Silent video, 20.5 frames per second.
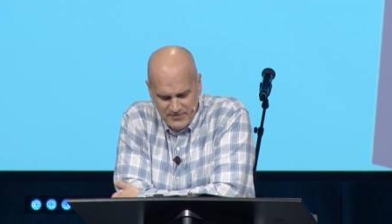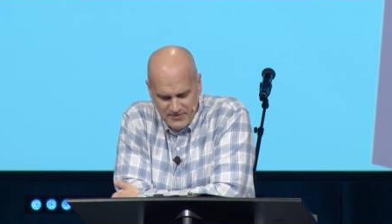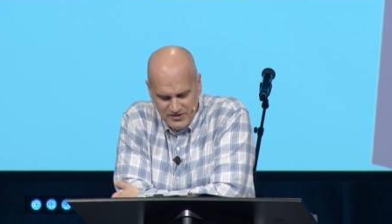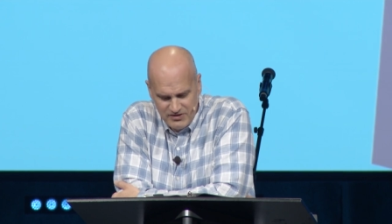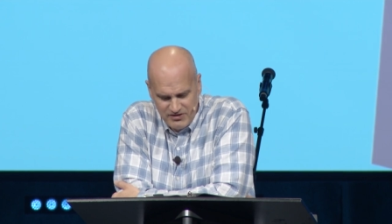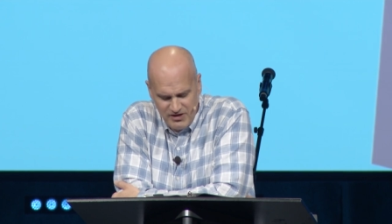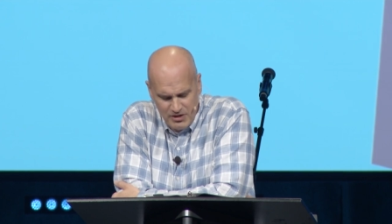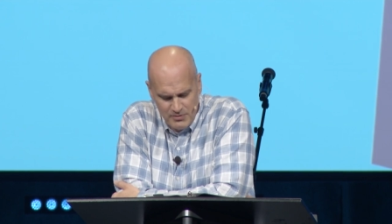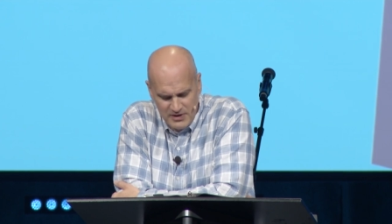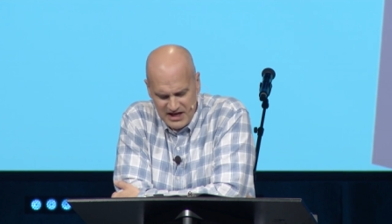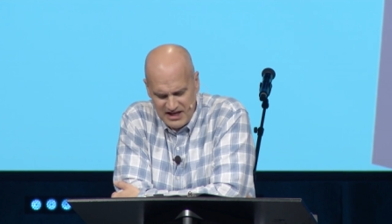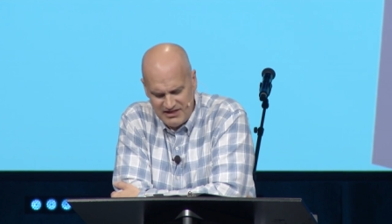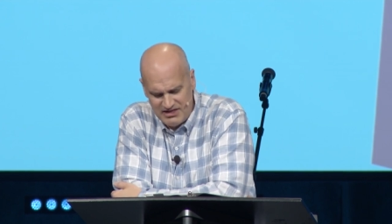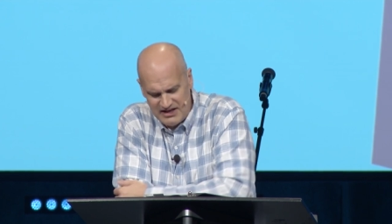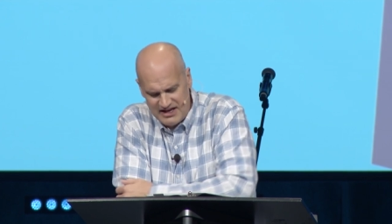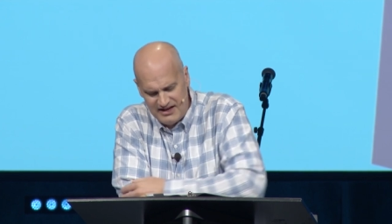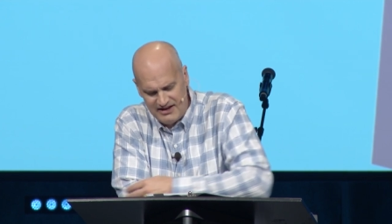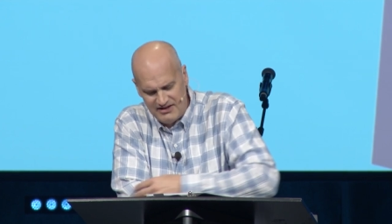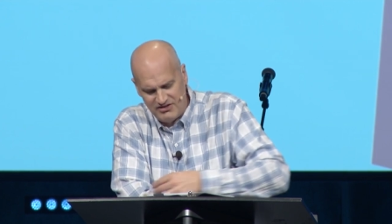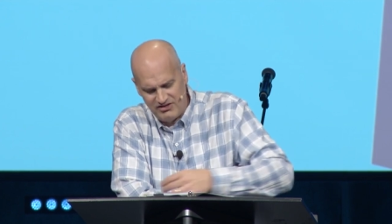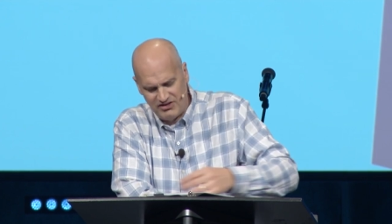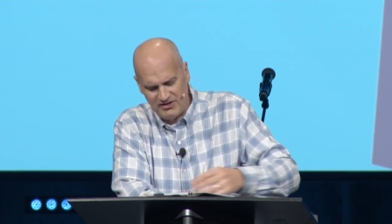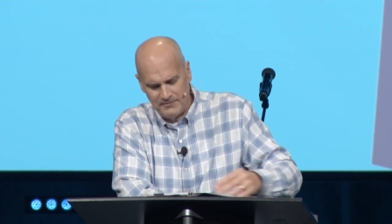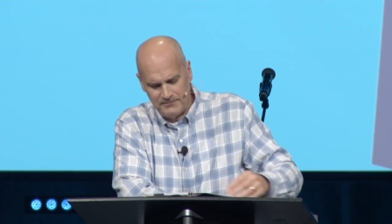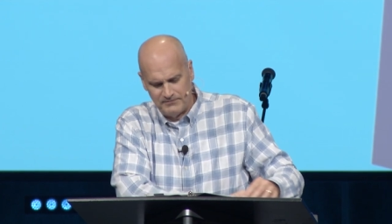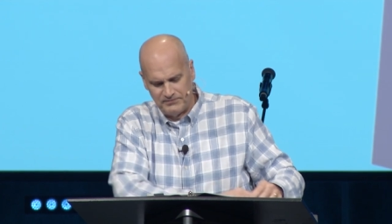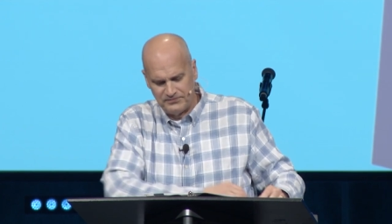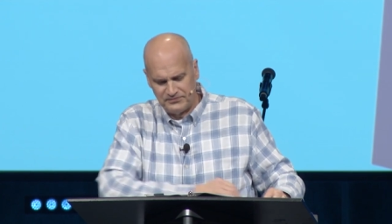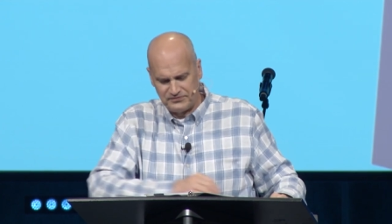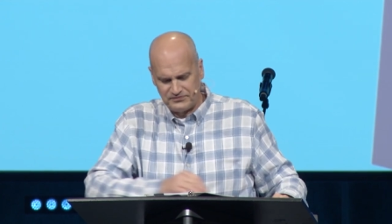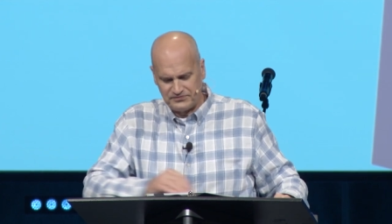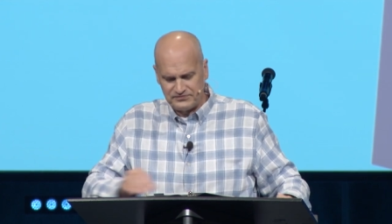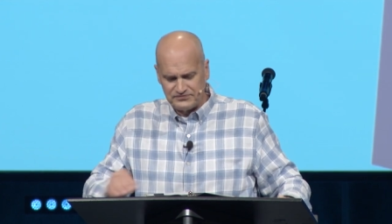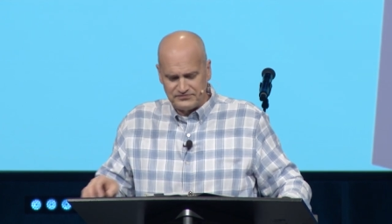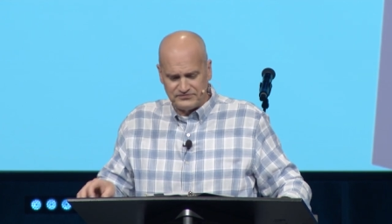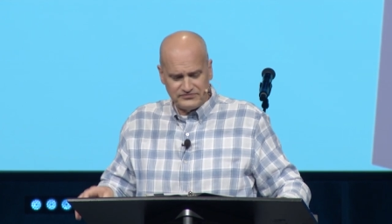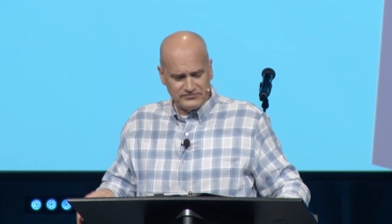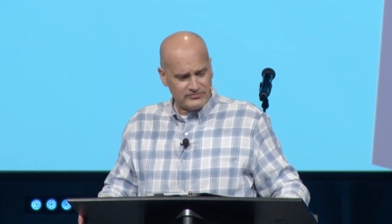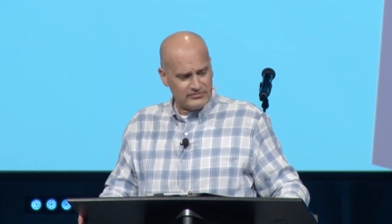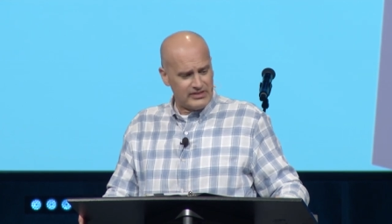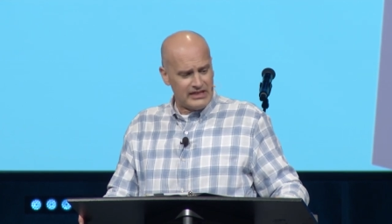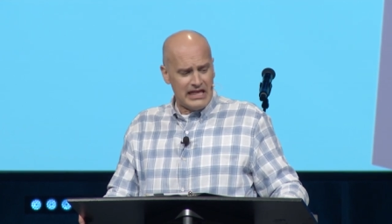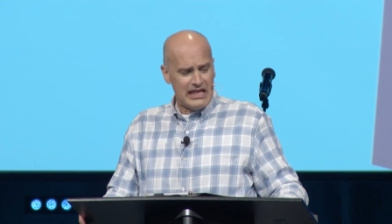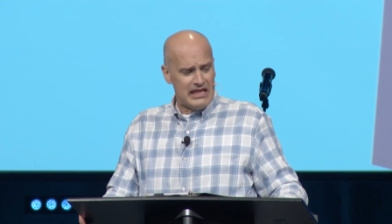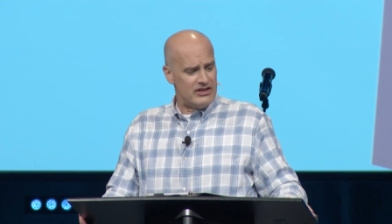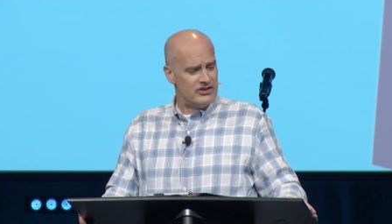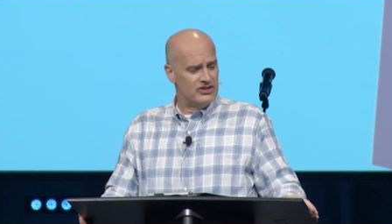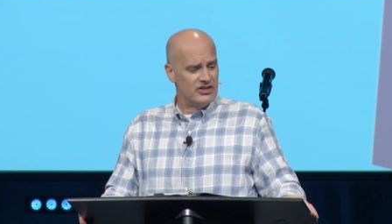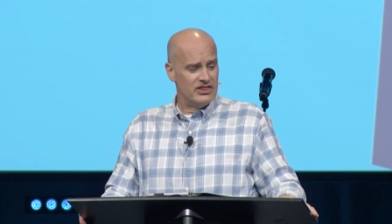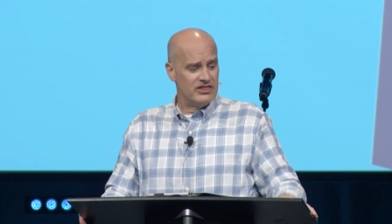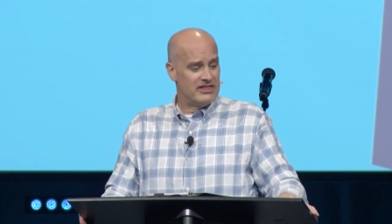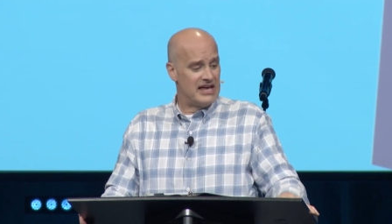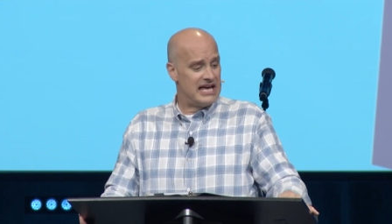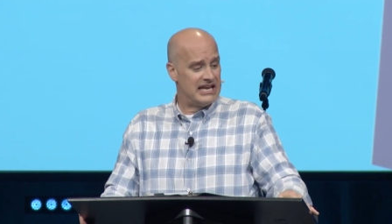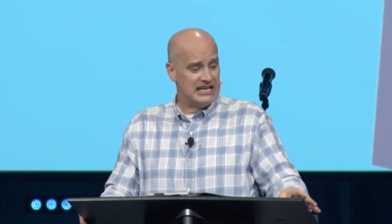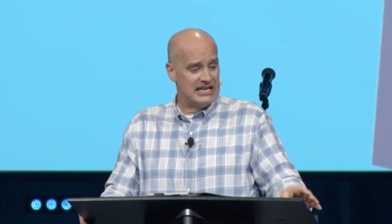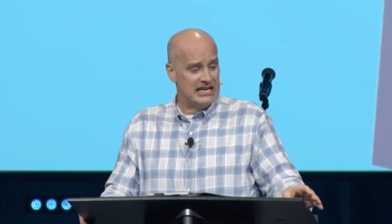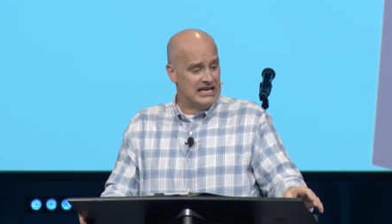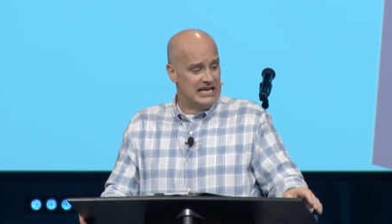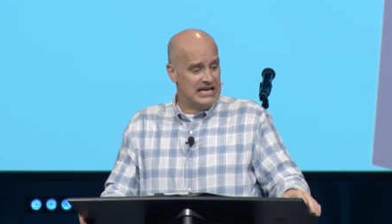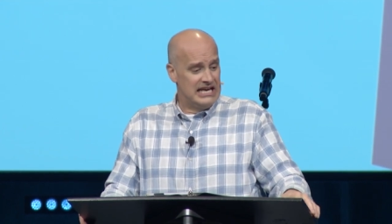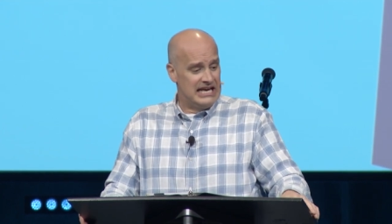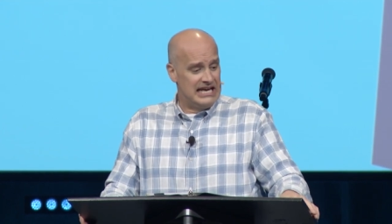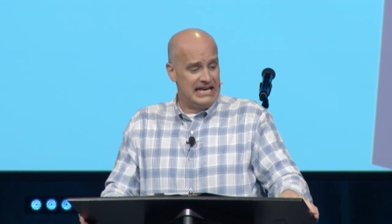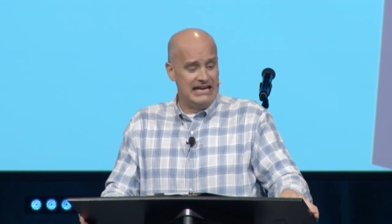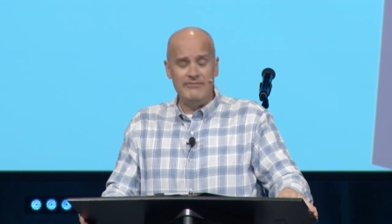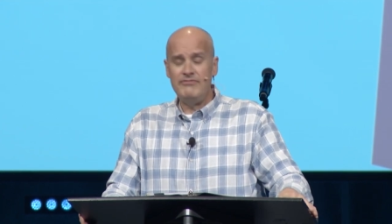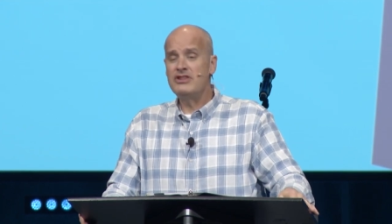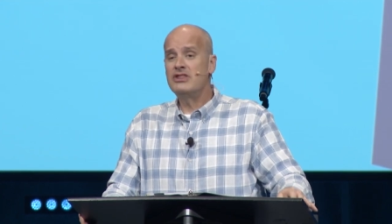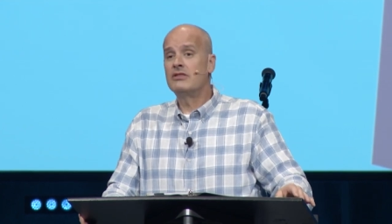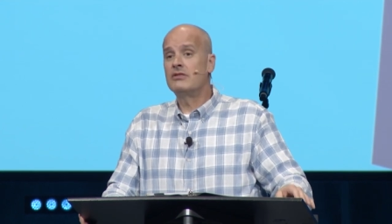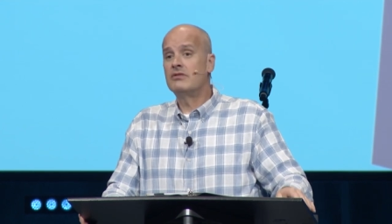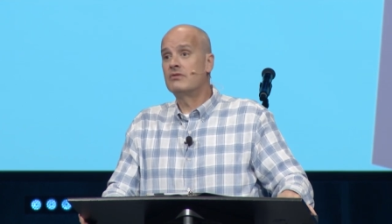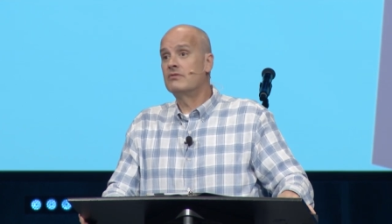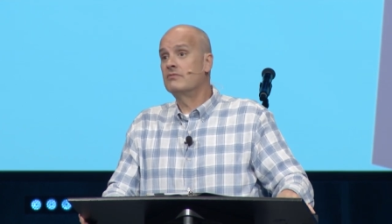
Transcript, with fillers: So many things that even